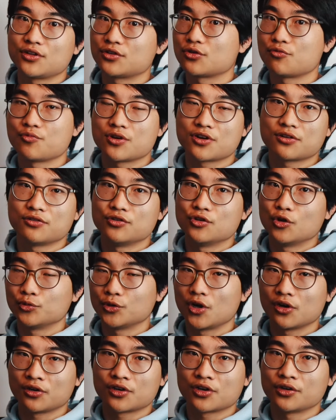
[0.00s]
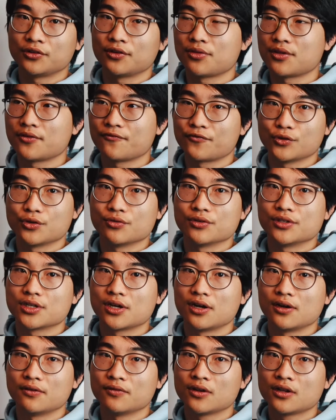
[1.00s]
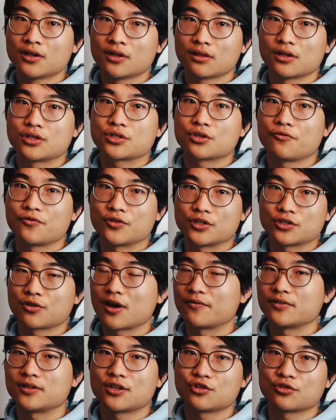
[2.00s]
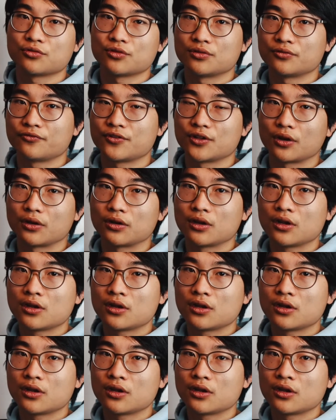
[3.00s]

so we're no longer under the influence of the surface gravitational field?